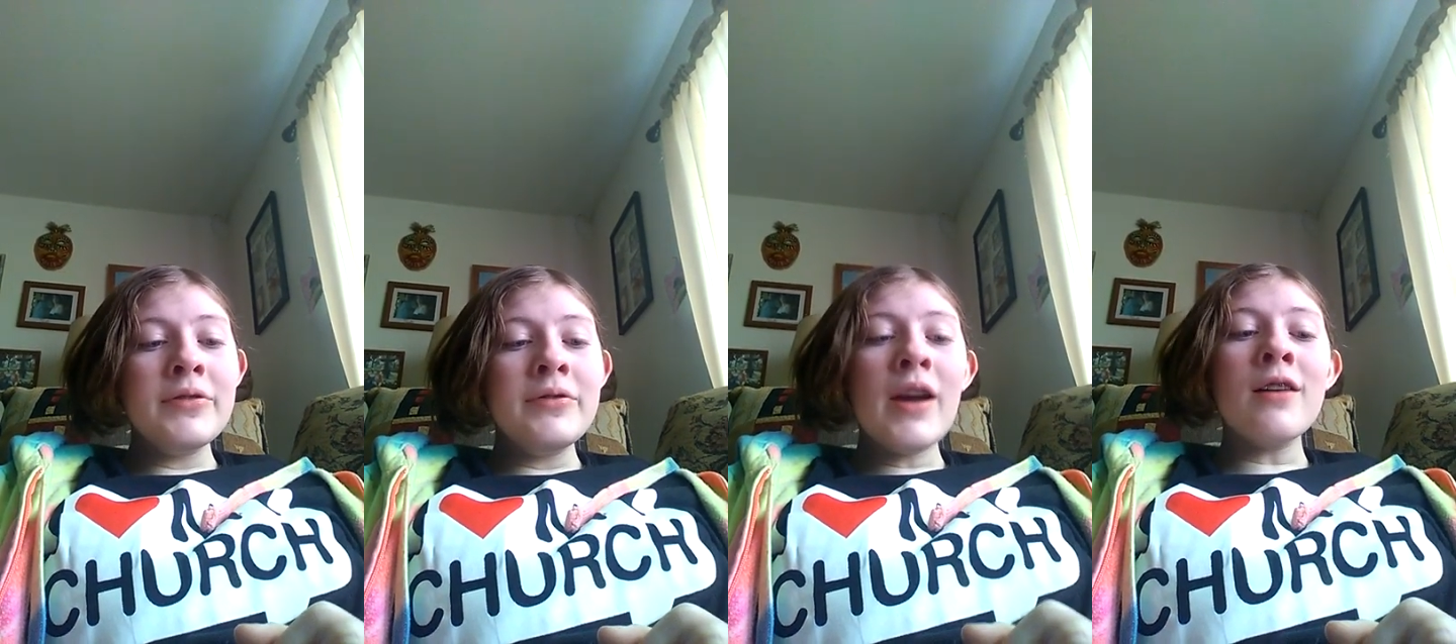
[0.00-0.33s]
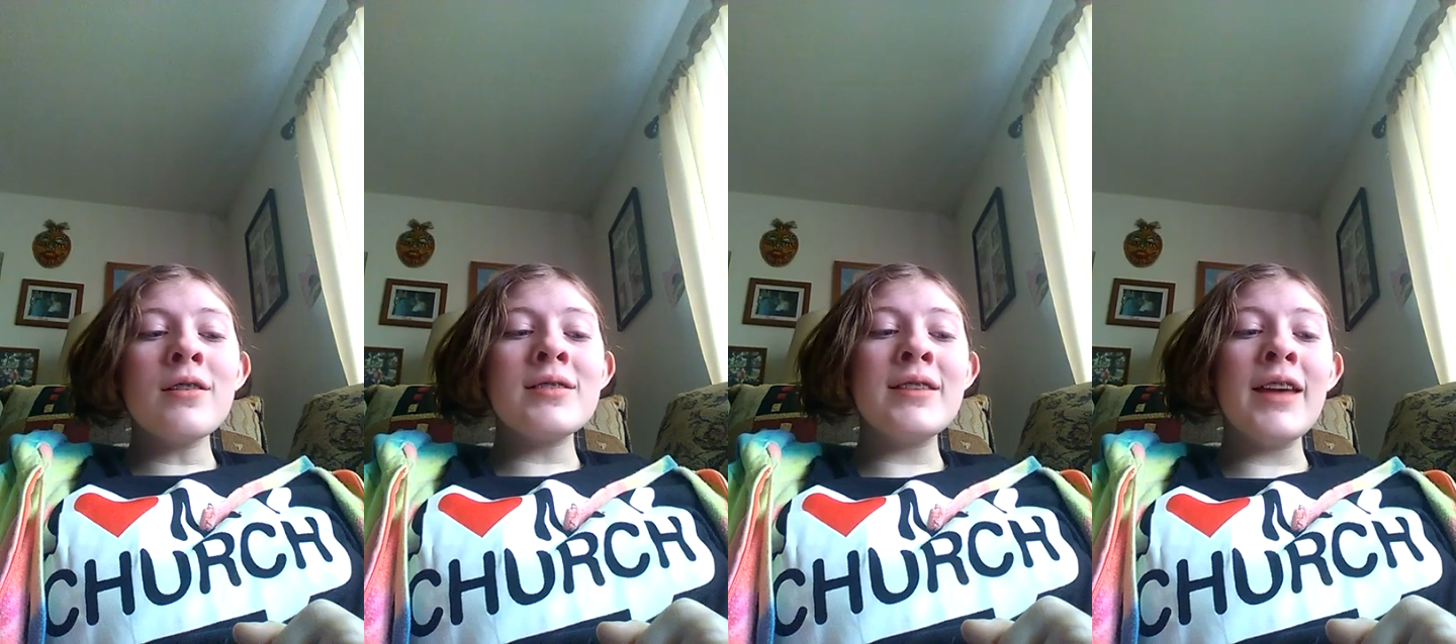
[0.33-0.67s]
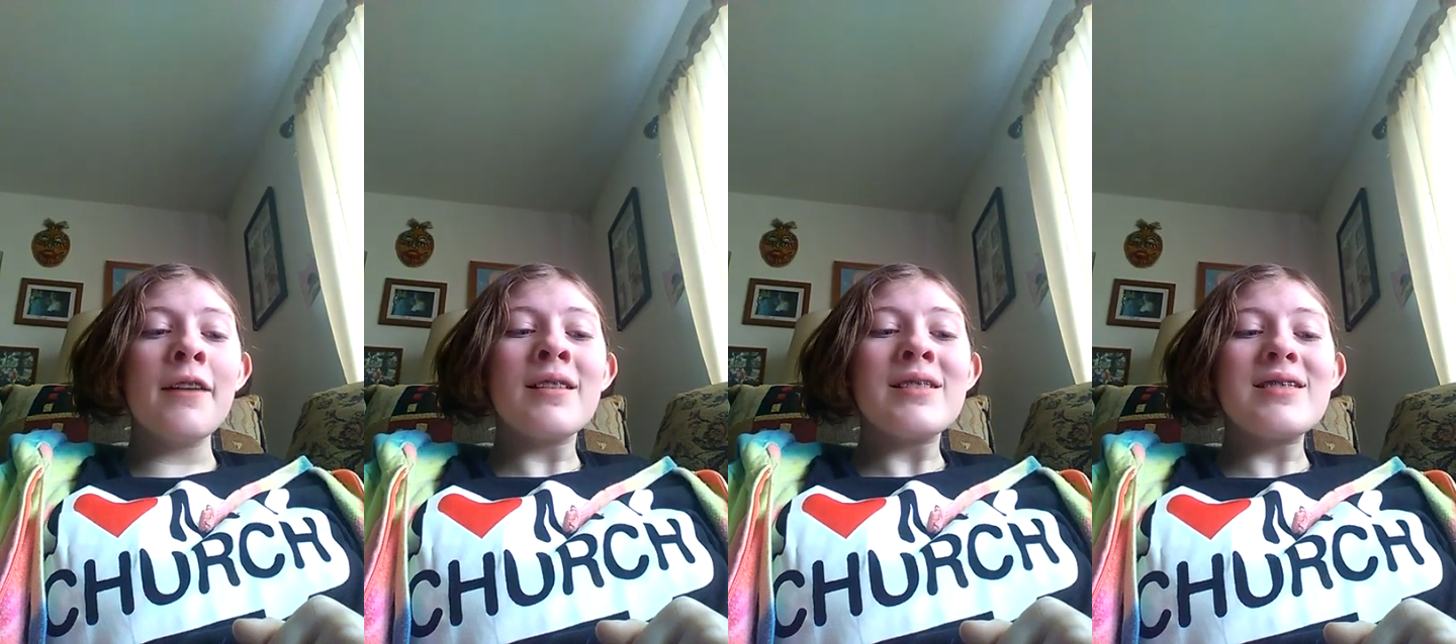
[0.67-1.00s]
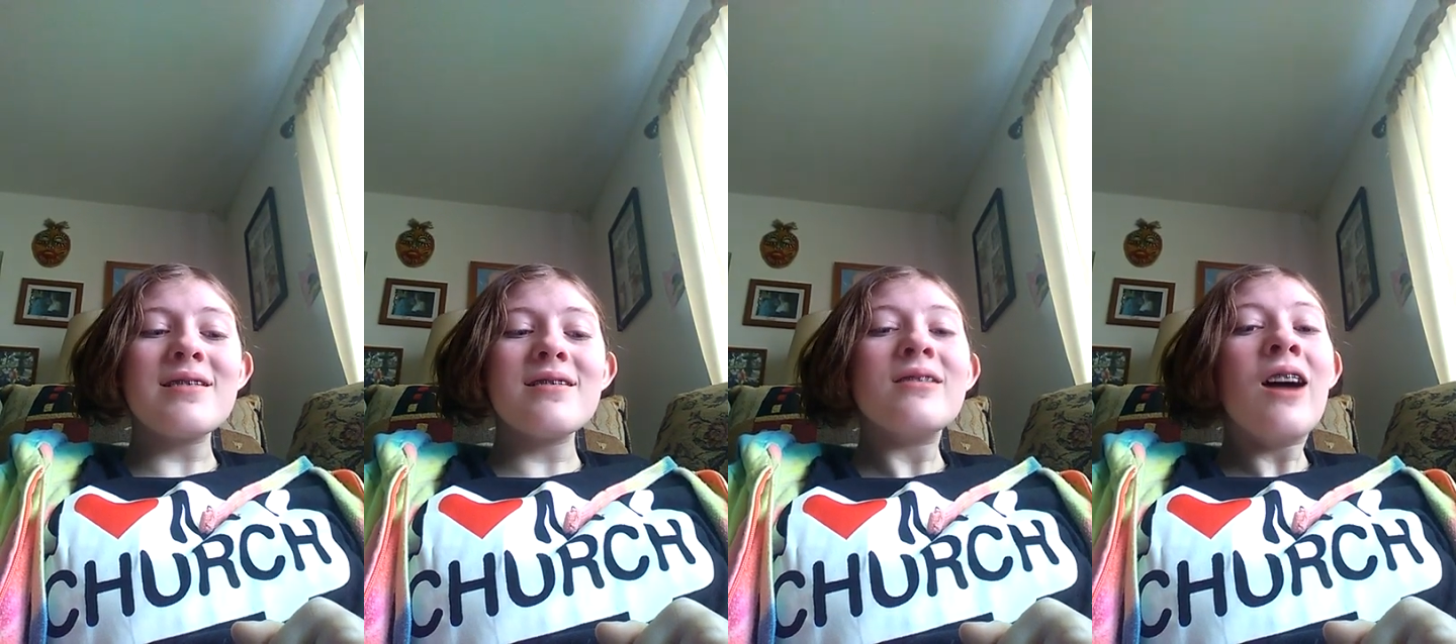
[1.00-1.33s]
There are
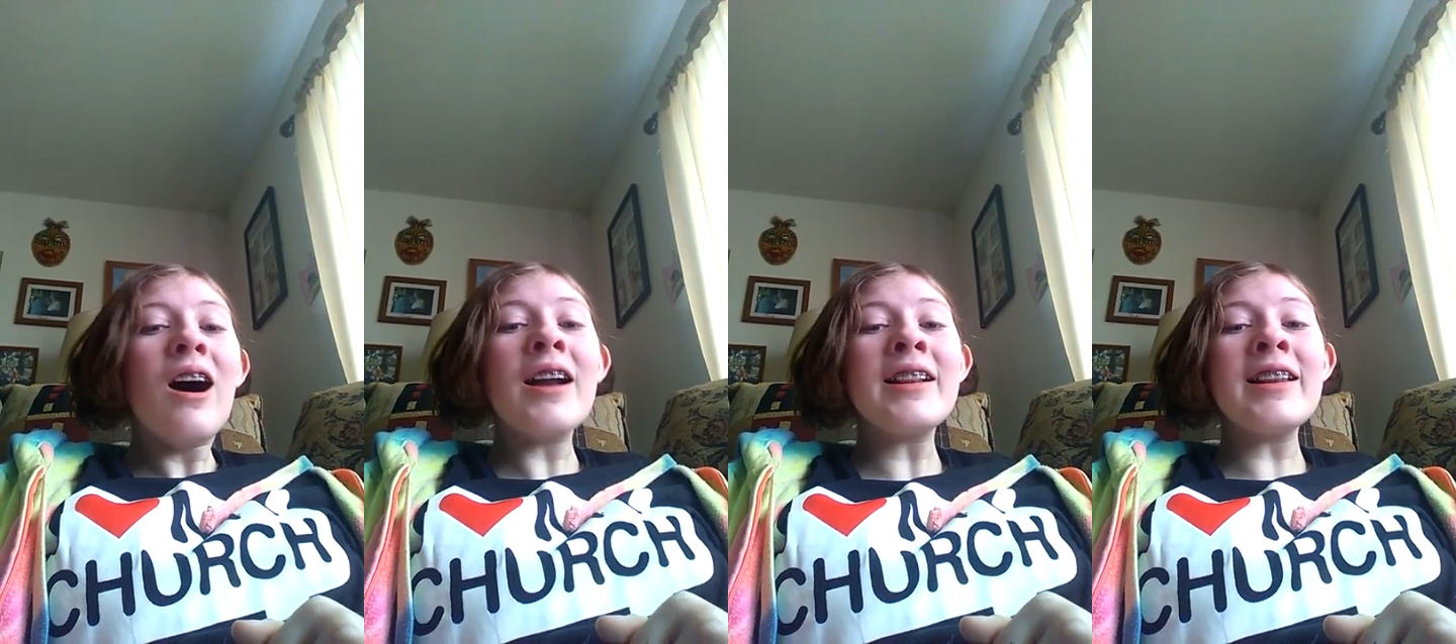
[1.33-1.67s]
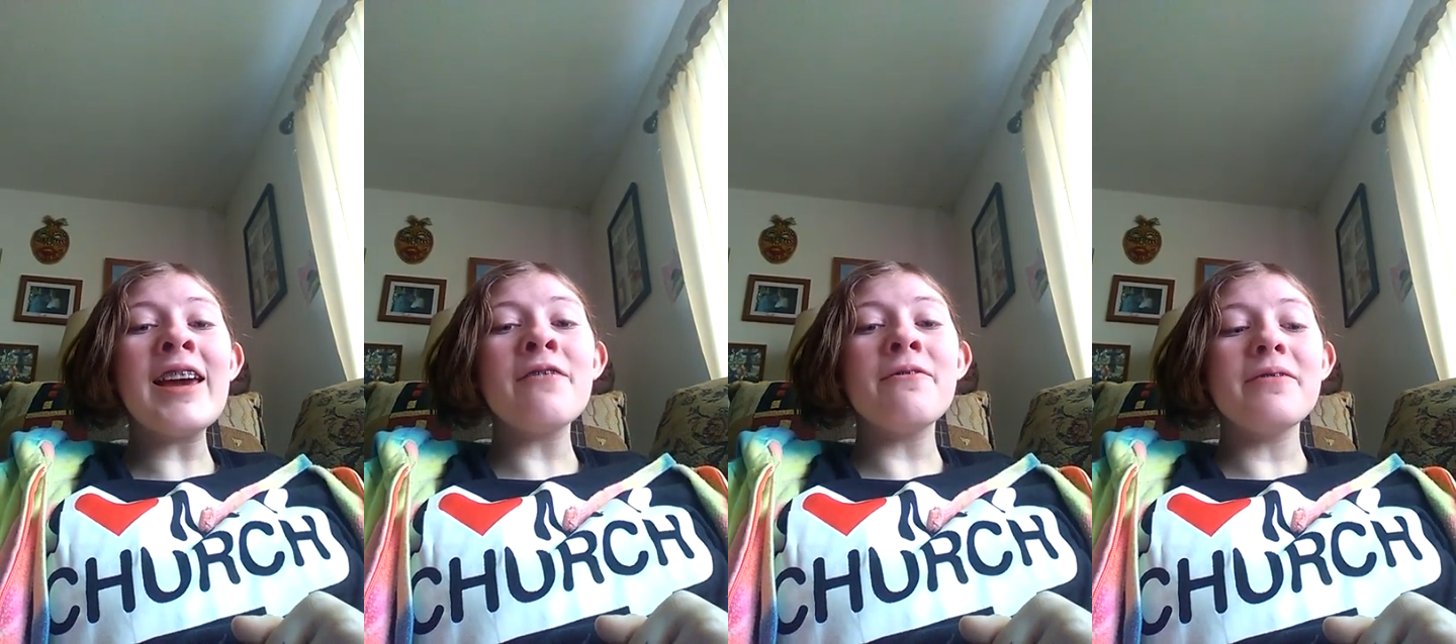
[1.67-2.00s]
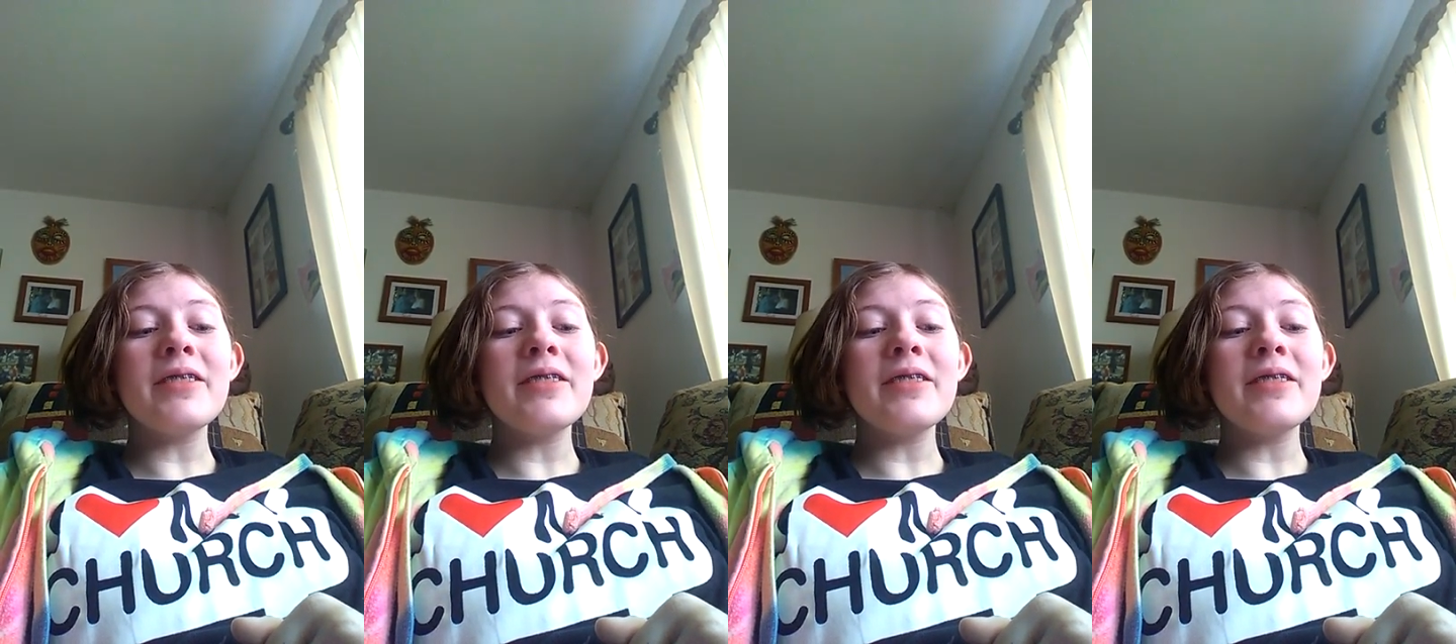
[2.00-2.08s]
secrets on a leaf,